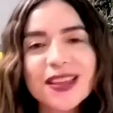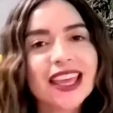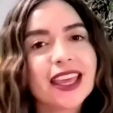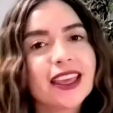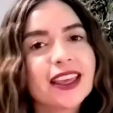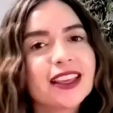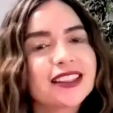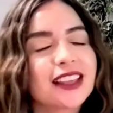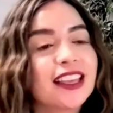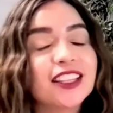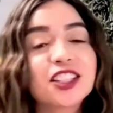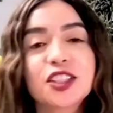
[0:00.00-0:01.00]
is
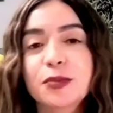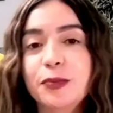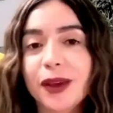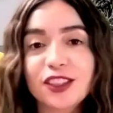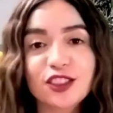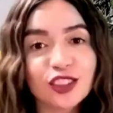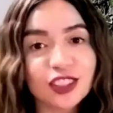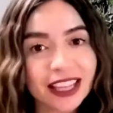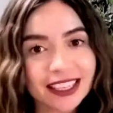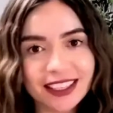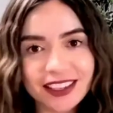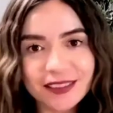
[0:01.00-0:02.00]
a special
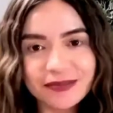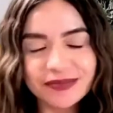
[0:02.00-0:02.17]
lady.